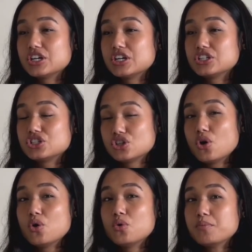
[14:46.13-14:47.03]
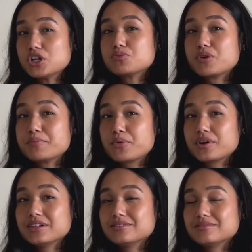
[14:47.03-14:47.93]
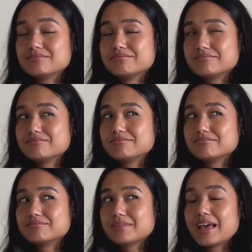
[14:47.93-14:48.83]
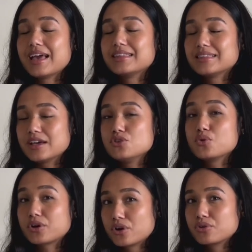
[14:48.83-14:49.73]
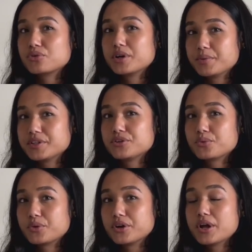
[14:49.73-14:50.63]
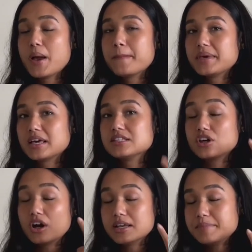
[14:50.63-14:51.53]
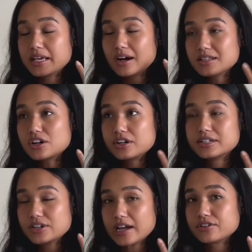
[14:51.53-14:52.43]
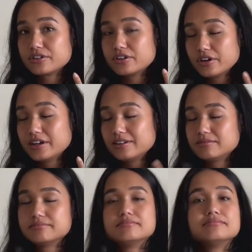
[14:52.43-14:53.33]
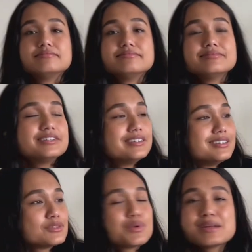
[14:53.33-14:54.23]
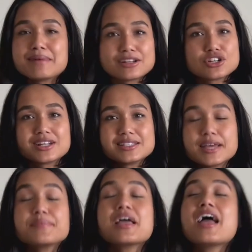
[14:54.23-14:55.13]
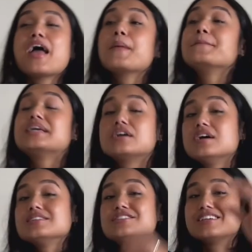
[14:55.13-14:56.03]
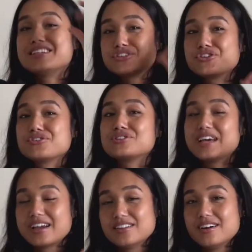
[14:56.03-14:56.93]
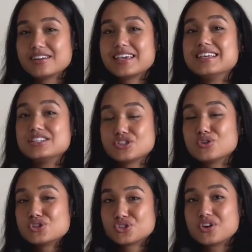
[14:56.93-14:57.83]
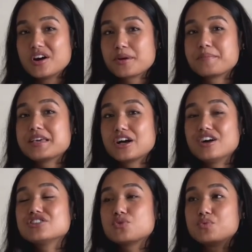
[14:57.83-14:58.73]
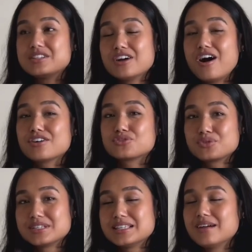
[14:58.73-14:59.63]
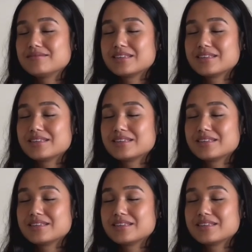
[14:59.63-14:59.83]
so much more important that you are congruent with your word, because our entire girls, what am I trying to say? because the internal dialogue is so strong, because we talk to ourselves